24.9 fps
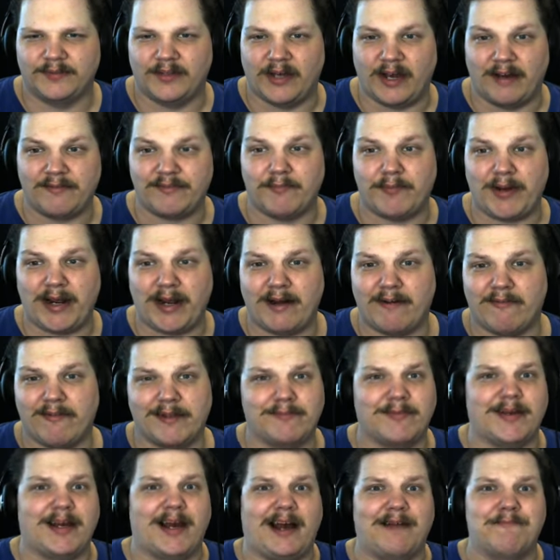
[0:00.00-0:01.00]
You have to bear
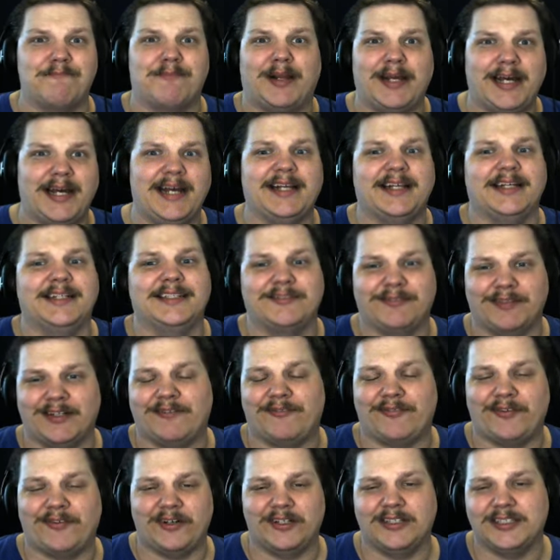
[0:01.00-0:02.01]
with me. I'm playing this for
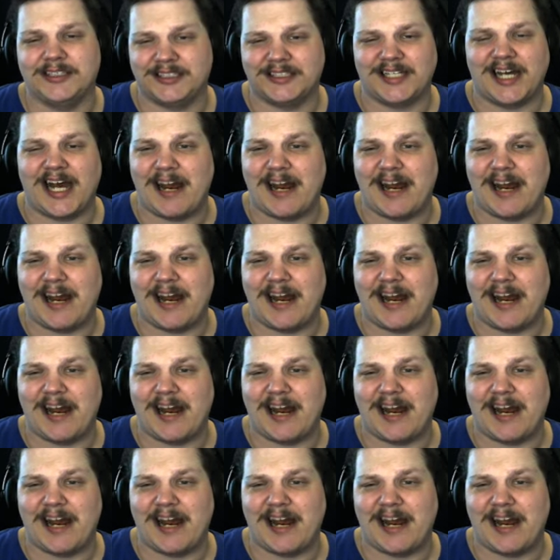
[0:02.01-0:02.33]
the first